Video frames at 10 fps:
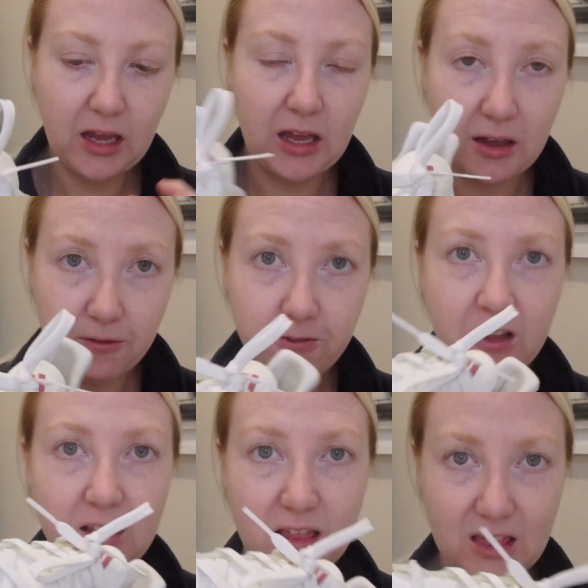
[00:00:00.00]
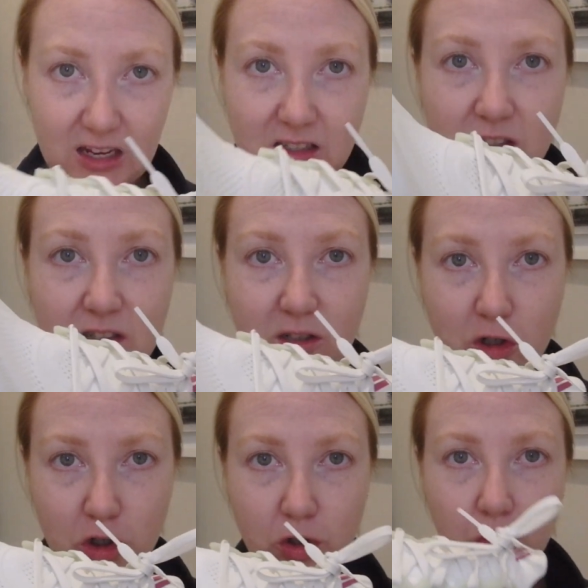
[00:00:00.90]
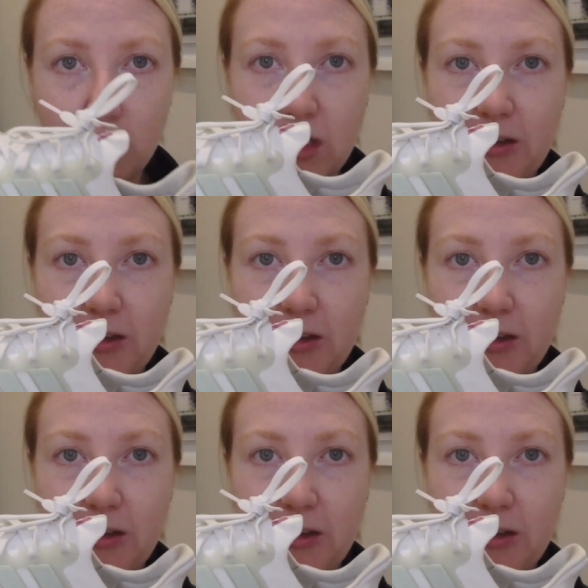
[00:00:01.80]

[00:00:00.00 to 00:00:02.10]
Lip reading: if this shoe,